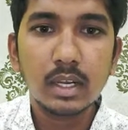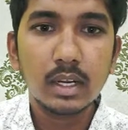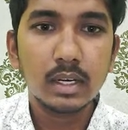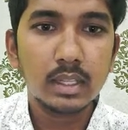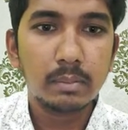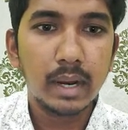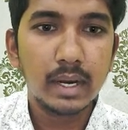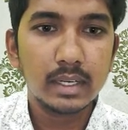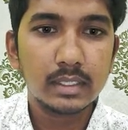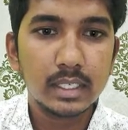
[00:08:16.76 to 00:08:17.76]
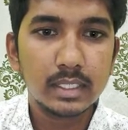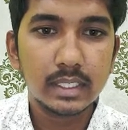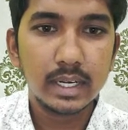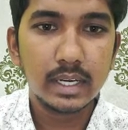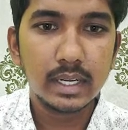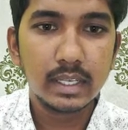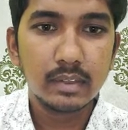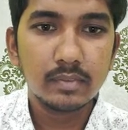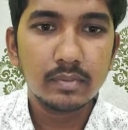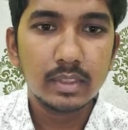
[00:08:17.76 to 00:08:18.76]
and the matter inside side heading
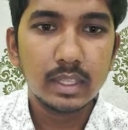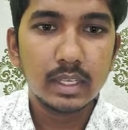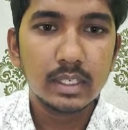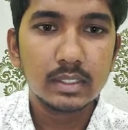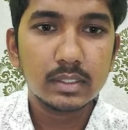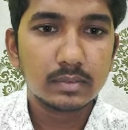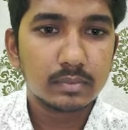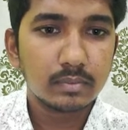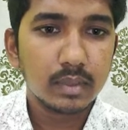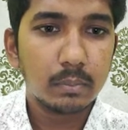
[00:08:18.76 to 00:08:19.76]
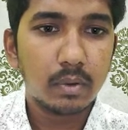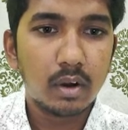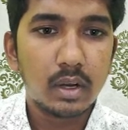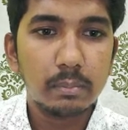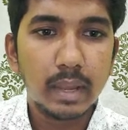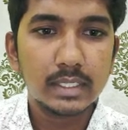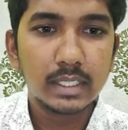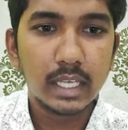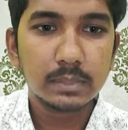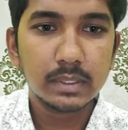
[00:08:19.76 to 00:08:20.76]
is broadly
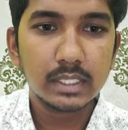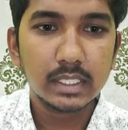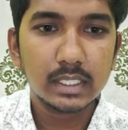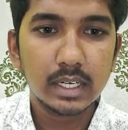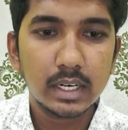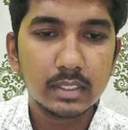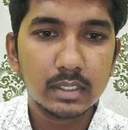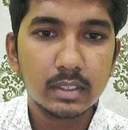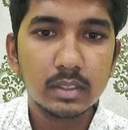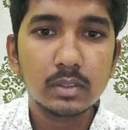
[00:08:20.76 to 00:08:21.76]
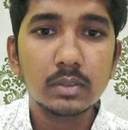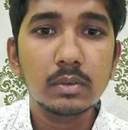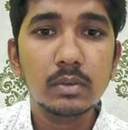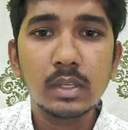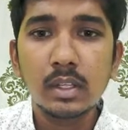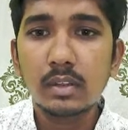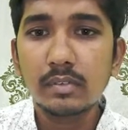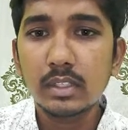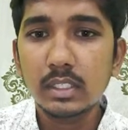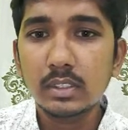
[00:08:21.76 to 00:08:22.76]
matching as per suggested answer. So
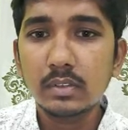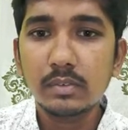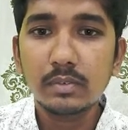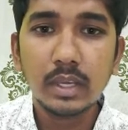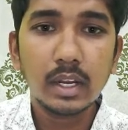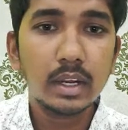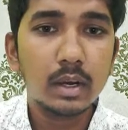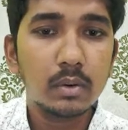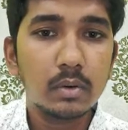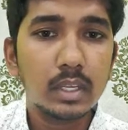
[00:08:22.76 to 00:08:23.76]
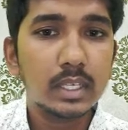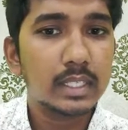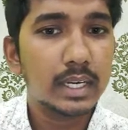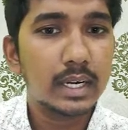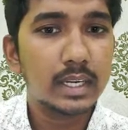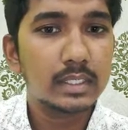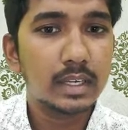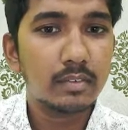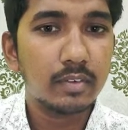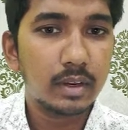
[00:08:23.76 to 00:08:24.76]
with this we can conclude that side headings
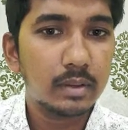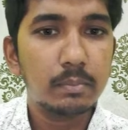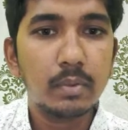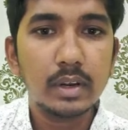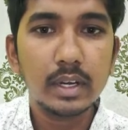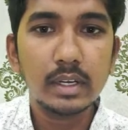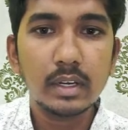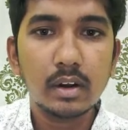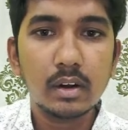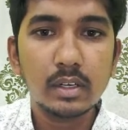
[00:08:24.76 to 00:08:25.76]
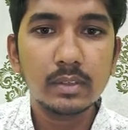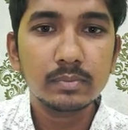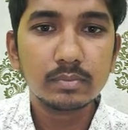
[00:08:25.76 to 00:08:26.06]
are very important in audit.